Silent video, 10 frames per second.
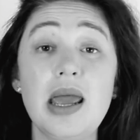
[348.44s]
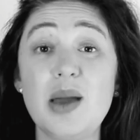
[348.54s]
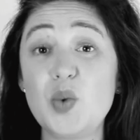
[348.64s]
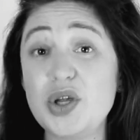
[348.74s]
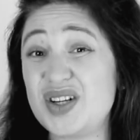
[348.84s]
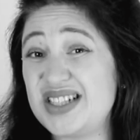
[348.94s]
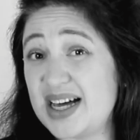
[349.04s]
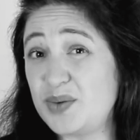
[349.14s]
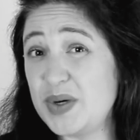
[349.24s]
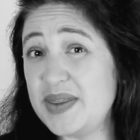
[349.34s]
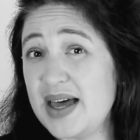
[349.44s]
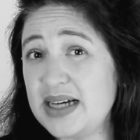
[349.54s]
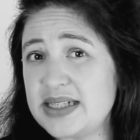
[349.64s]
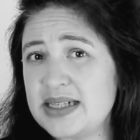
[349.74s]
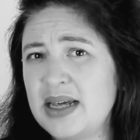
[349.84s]
And when you're done with
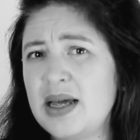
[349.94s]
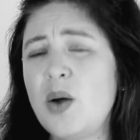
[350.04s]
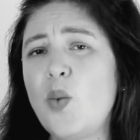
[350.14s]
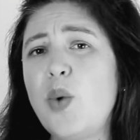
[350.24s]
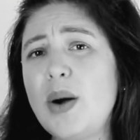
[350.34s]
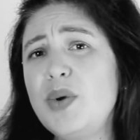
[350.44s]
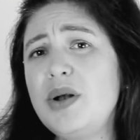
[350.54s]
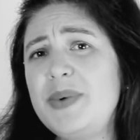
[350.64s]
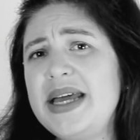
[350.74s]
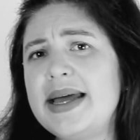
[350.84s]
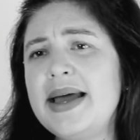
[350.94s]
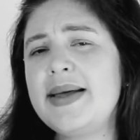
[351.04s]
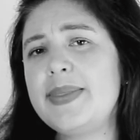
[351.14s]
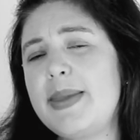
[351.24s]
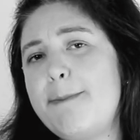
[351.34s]
that, what will be
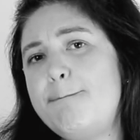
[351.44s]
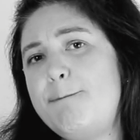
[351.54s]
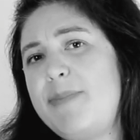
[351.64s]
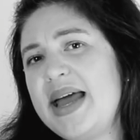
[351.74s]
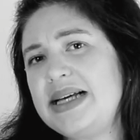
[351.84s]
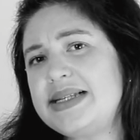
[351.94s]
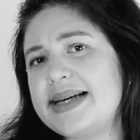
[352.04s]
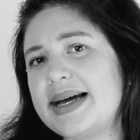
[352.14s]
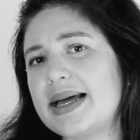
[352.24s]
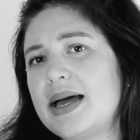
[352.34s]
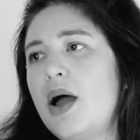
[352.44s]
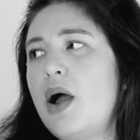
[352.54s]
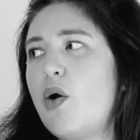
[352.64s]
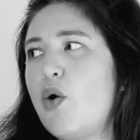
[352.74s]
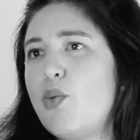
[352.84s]
the basic
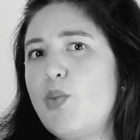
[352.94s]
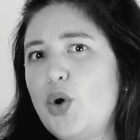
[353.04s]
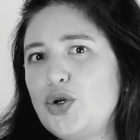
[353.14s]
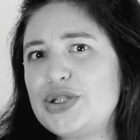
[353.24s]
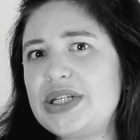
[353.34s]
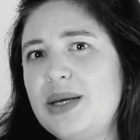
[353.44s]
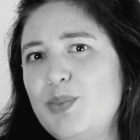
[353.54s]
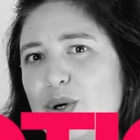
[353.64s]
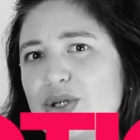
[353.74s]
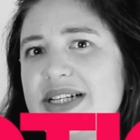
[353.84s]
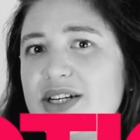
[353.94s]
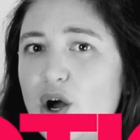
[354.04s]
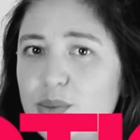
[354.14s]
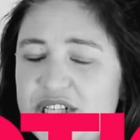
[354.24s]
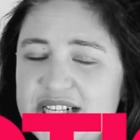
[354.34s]
or most important
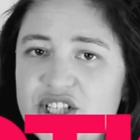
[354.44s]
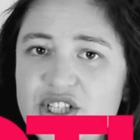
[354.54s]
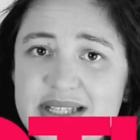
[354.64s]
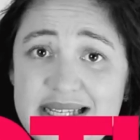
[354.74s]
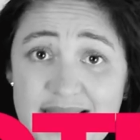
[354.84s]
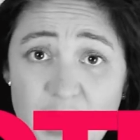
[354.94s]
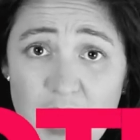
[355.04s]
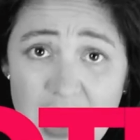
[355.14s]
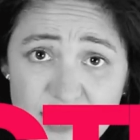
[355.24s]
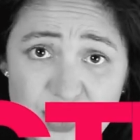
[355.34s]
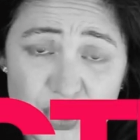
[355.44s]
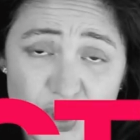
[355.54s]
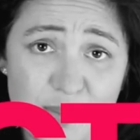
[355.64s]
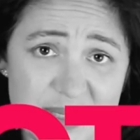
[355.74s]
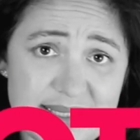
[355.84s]
objections that they will have to
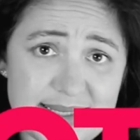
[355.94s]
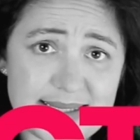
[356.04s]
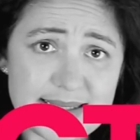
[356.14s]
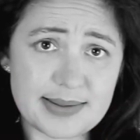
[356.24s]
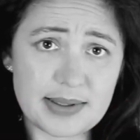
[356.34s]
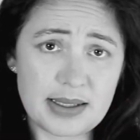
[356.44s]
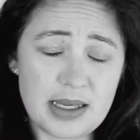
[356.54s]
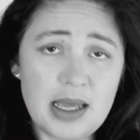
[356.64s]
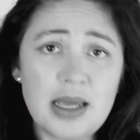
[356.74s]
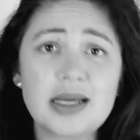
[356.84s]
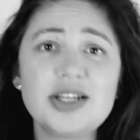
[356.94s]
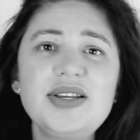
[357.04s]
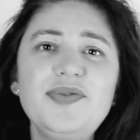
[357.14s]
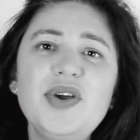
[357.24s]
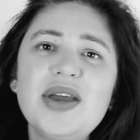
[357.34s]
your business? Because
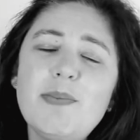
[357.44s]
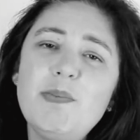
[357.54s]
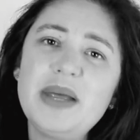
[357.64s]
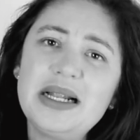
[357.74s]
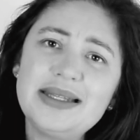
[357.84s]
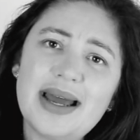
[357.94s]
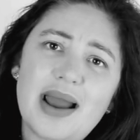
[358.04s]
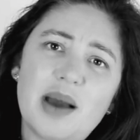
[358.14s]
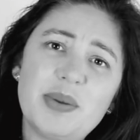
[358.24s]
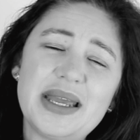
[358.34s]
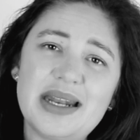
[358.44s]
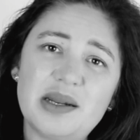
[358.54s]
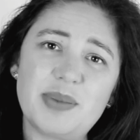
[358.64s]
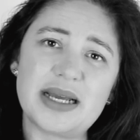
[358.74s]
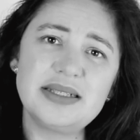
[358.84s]
if you can build that up in
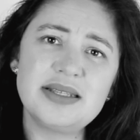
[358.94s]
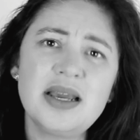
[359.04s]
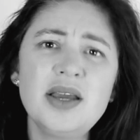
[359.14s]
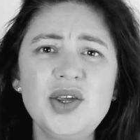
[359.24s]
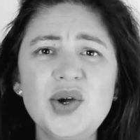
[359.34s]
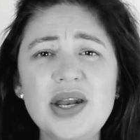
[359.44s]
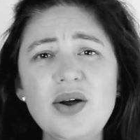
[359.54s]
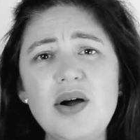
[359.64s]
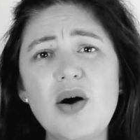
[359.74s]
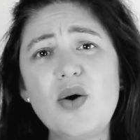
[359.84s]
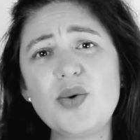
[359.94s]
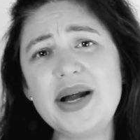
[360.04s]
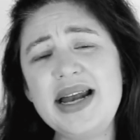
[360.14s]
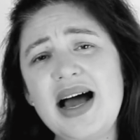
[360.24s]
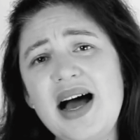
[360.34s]
advance, you can
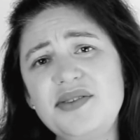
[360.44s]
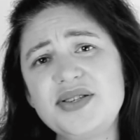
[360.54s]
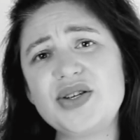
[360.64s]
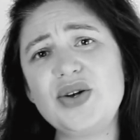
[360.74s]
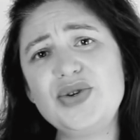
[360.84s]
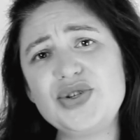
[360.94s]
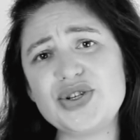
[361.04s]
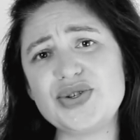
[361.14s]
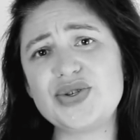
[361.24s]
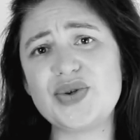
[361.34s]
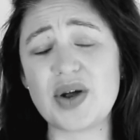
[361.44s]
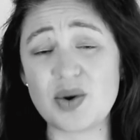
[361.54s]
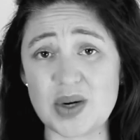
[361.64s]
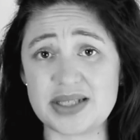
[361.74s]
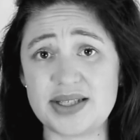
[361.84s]
already have solutions to their
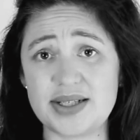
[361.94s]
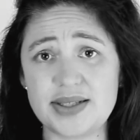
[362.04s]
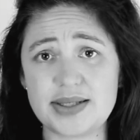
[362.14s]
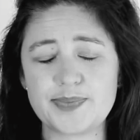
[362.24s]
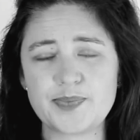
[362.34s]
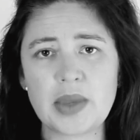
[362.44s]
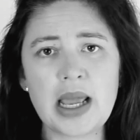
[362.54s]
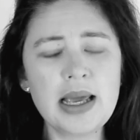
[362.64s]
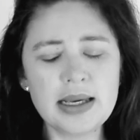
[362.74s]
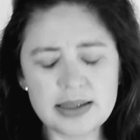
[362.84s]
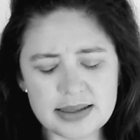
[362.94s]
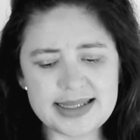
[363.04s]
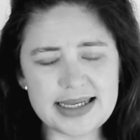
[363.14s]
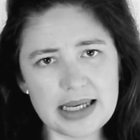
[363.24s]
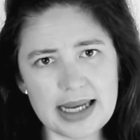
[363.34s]
questions. See it